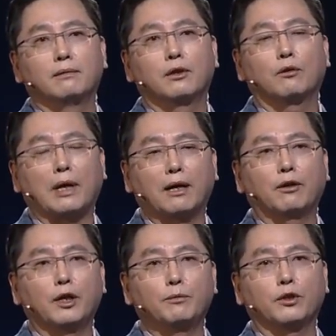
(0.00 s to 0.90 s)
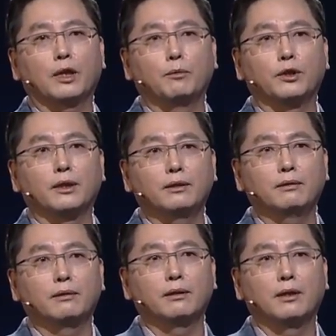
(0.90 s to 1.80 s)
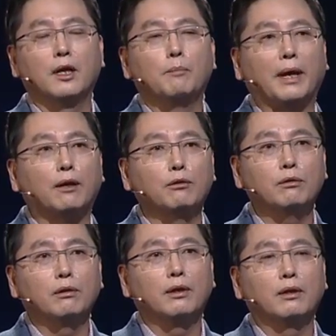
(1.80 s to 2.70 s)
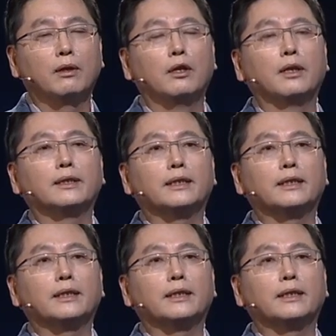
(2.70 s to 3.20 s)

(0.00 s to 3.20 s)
And the cooperation model has to change.